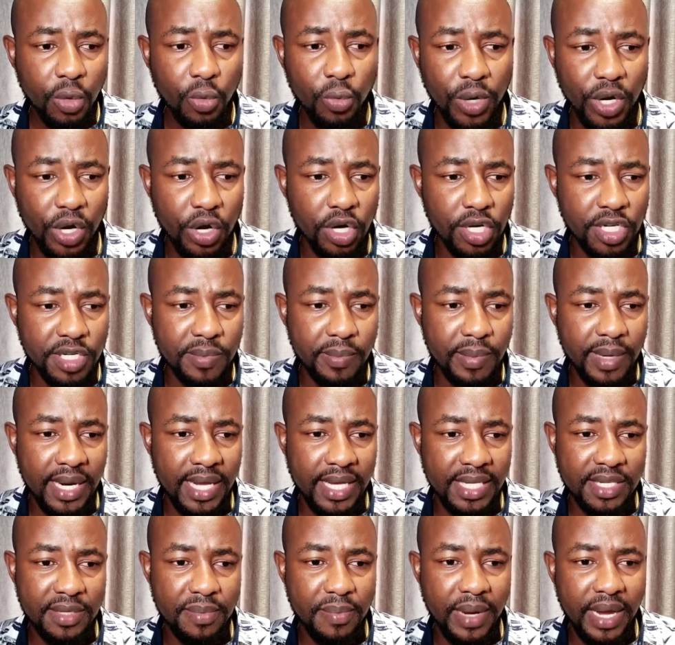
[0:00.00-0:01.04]
we got
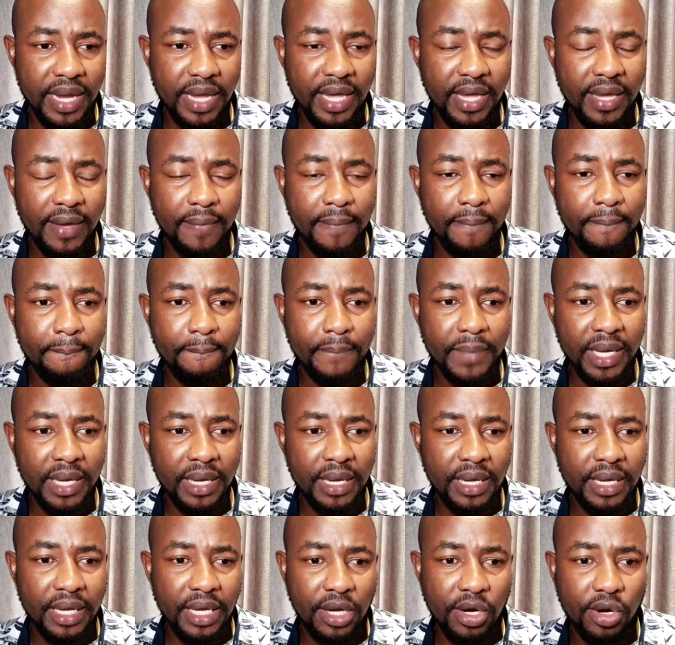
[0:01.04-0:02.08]
blessed by him.
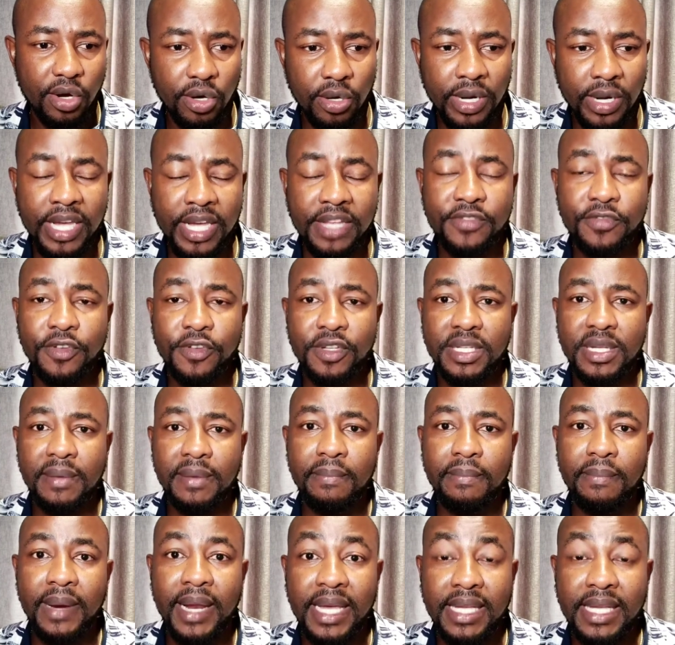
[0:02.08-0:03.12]
He called us for
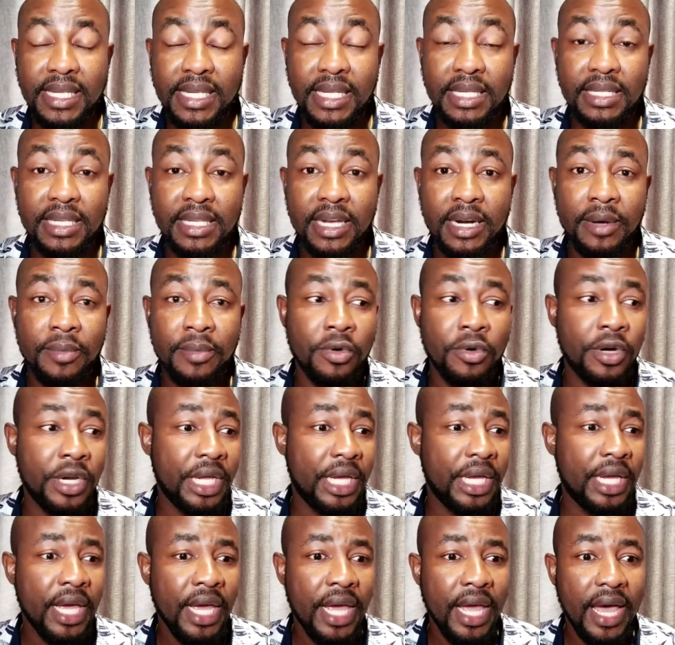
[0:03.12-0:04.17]
some blessing
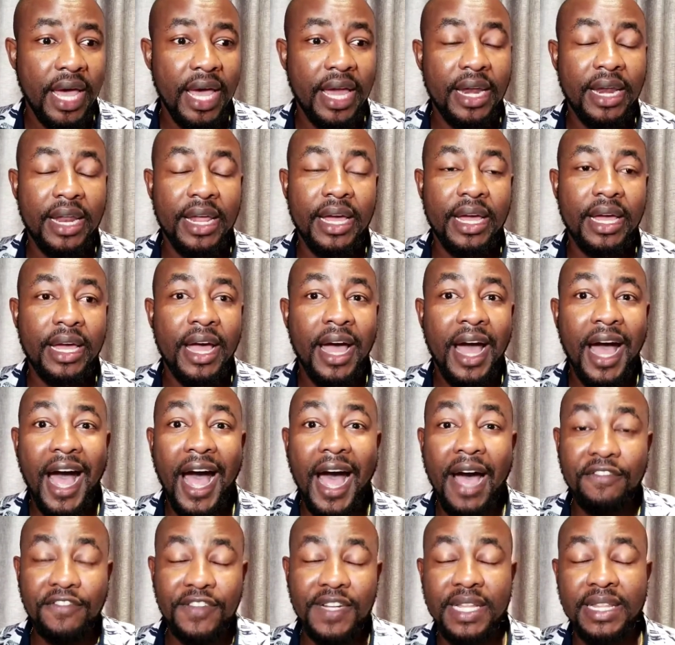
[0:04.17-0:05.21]
ceremony. And
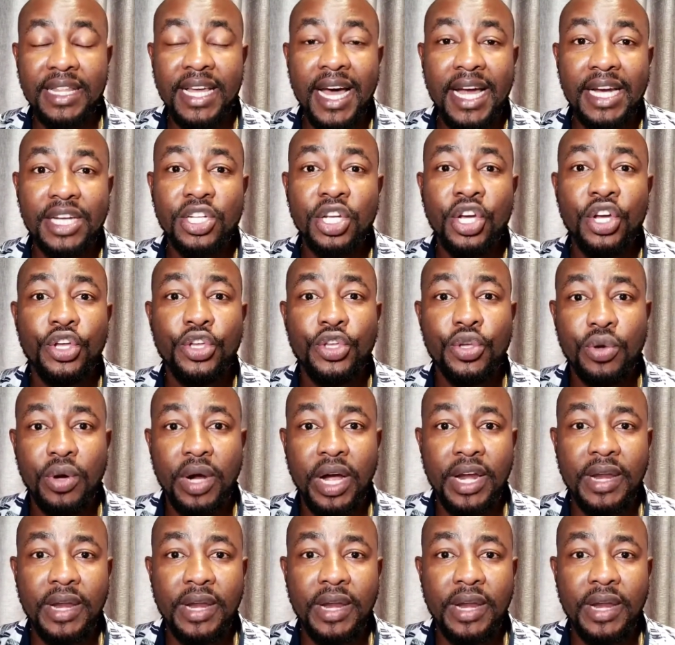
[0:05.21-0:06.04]
after that, you